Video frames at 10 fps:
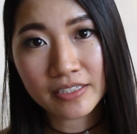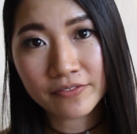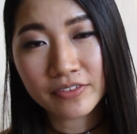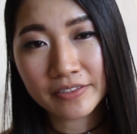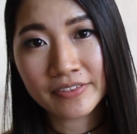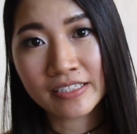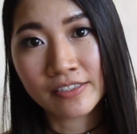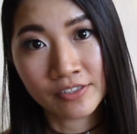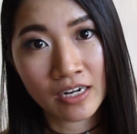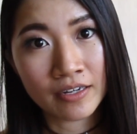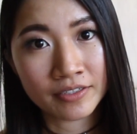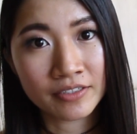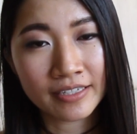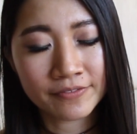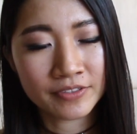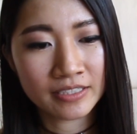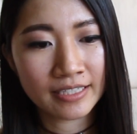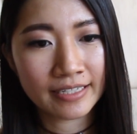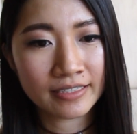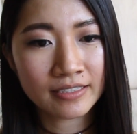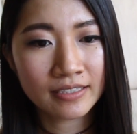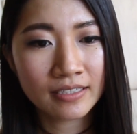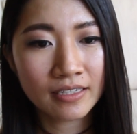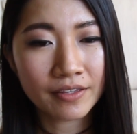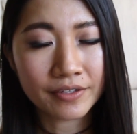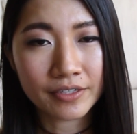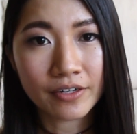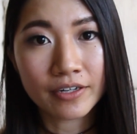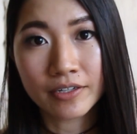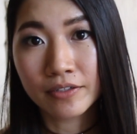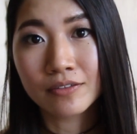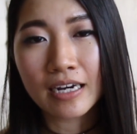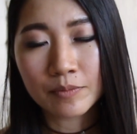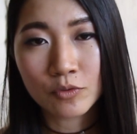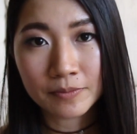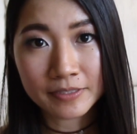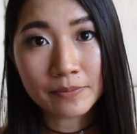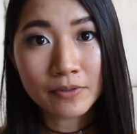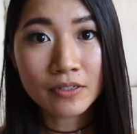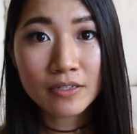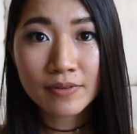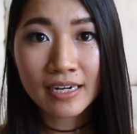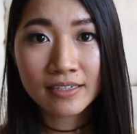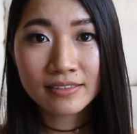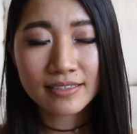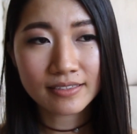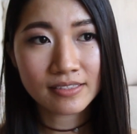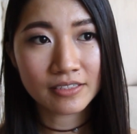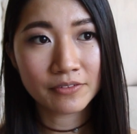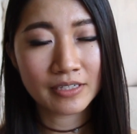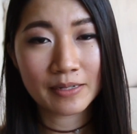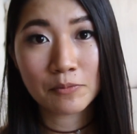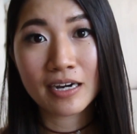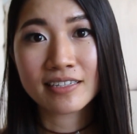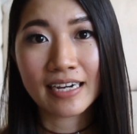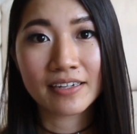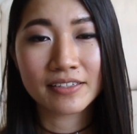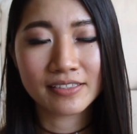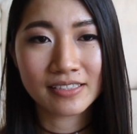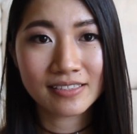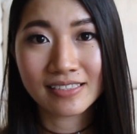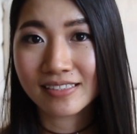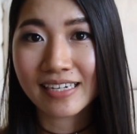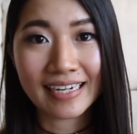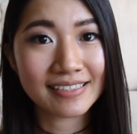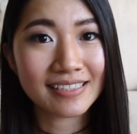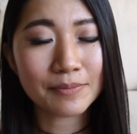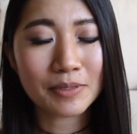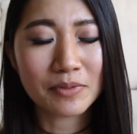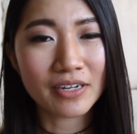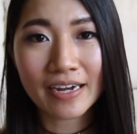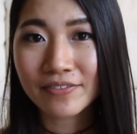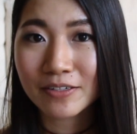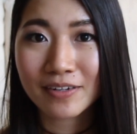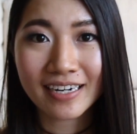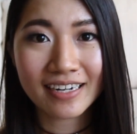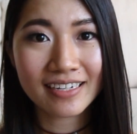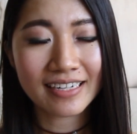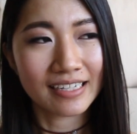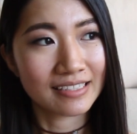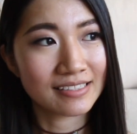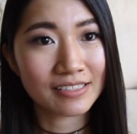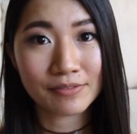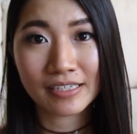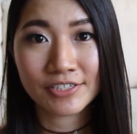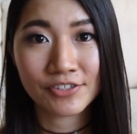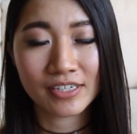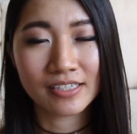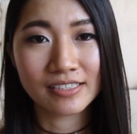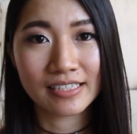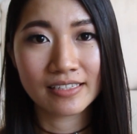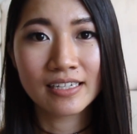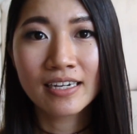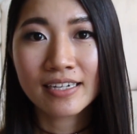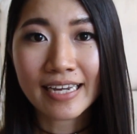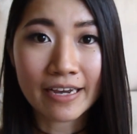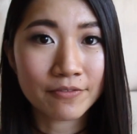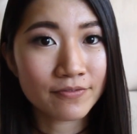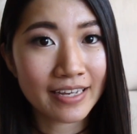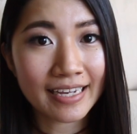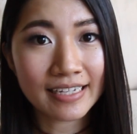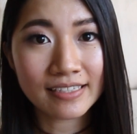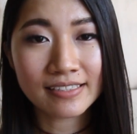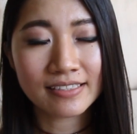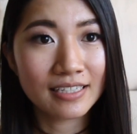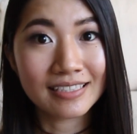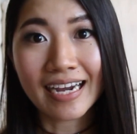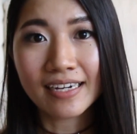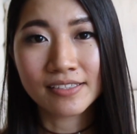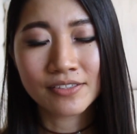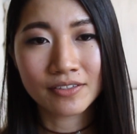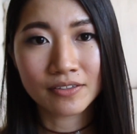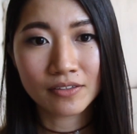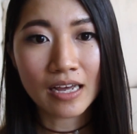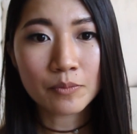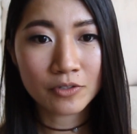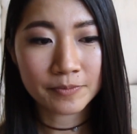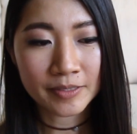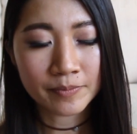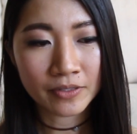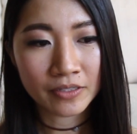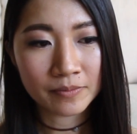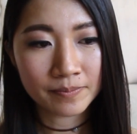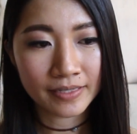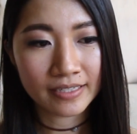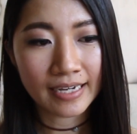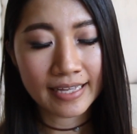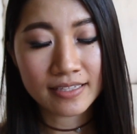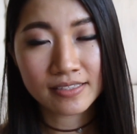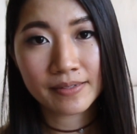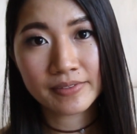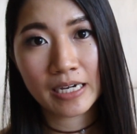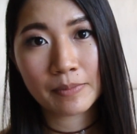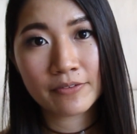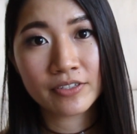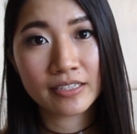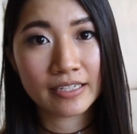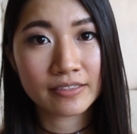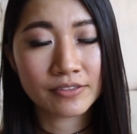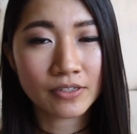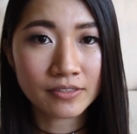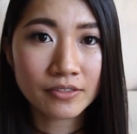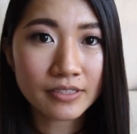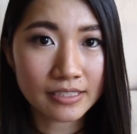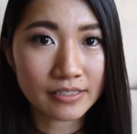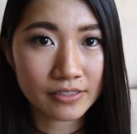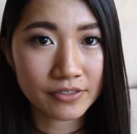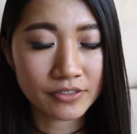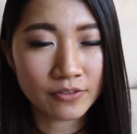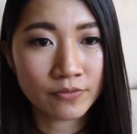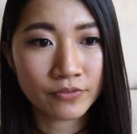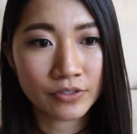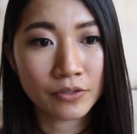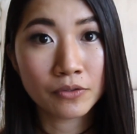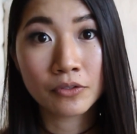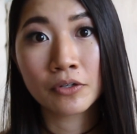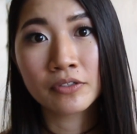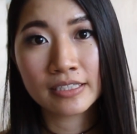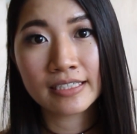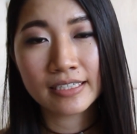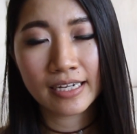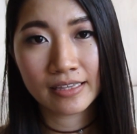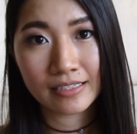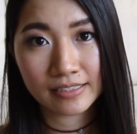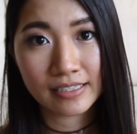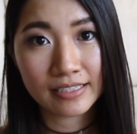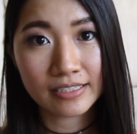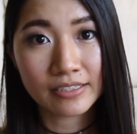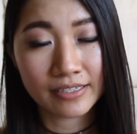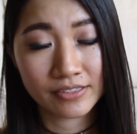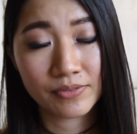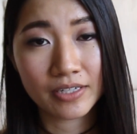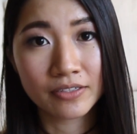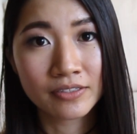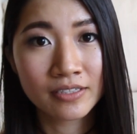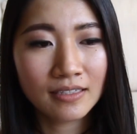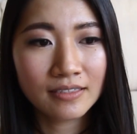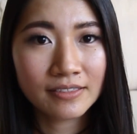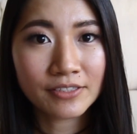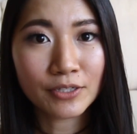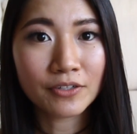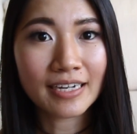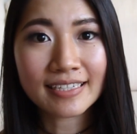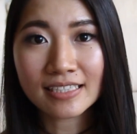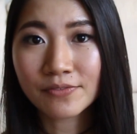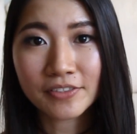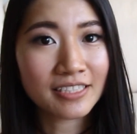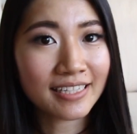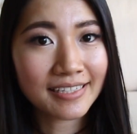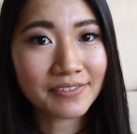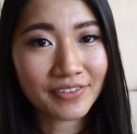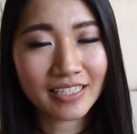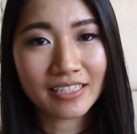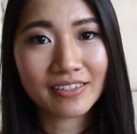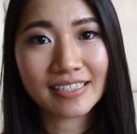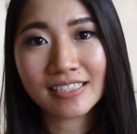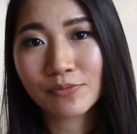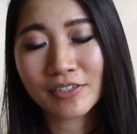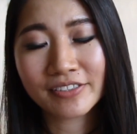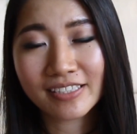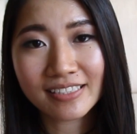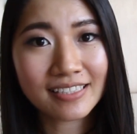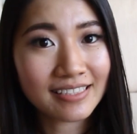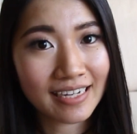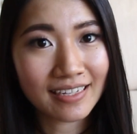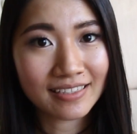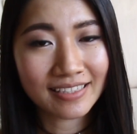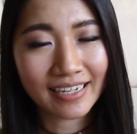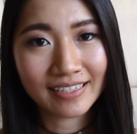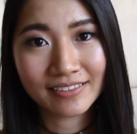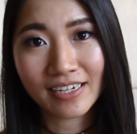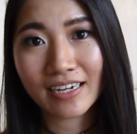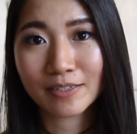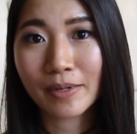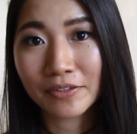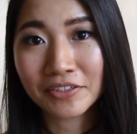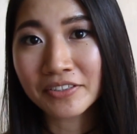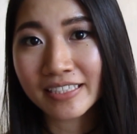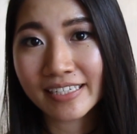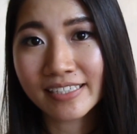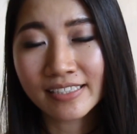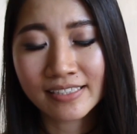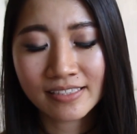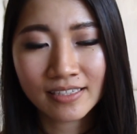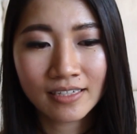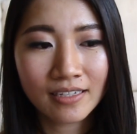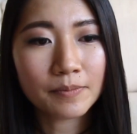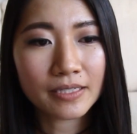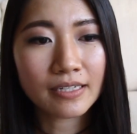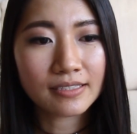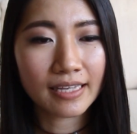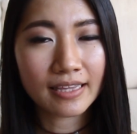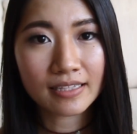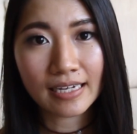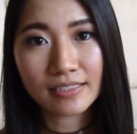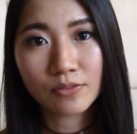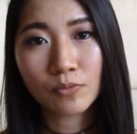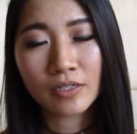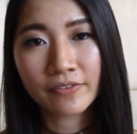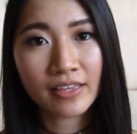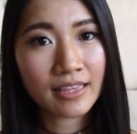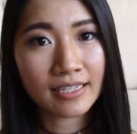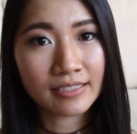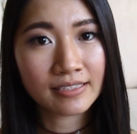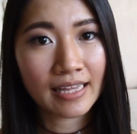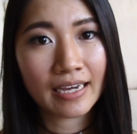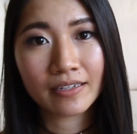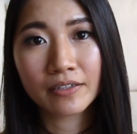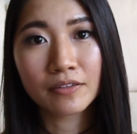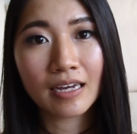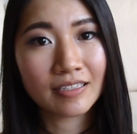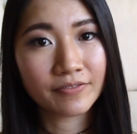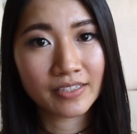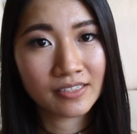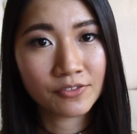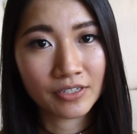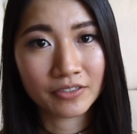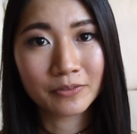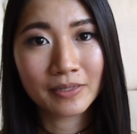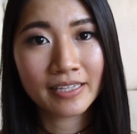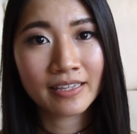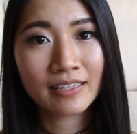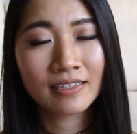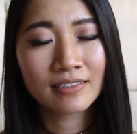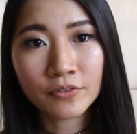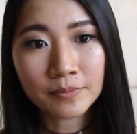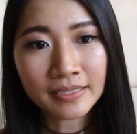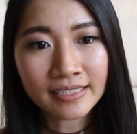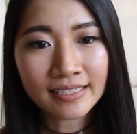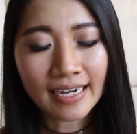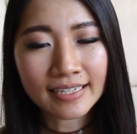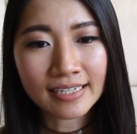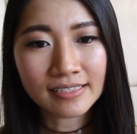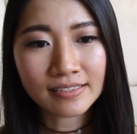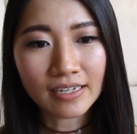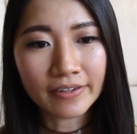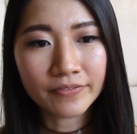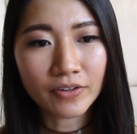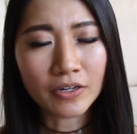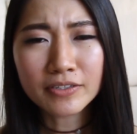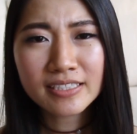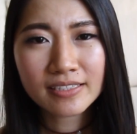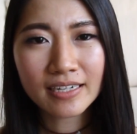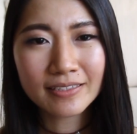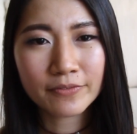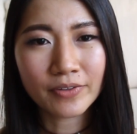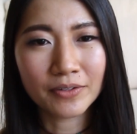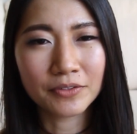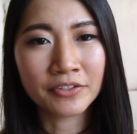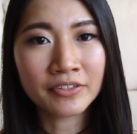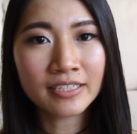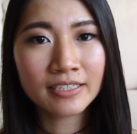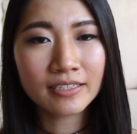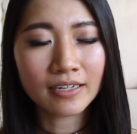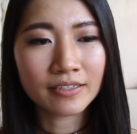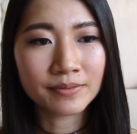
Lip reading: week of living in Chicago, I feel like there are a lot more people around. So when I walk out, I see people everywhere, and I see restaurants and cafes. Yeah, so a lot more people, but at the same time, I feel like it's also easier to feel lonely in the city as well. So I guess for today's video, I just wanted to sit down and talk about loneliness because I think that's one of the things that a lot of us struggle with. For me, I guess I've always kind of felt lonely,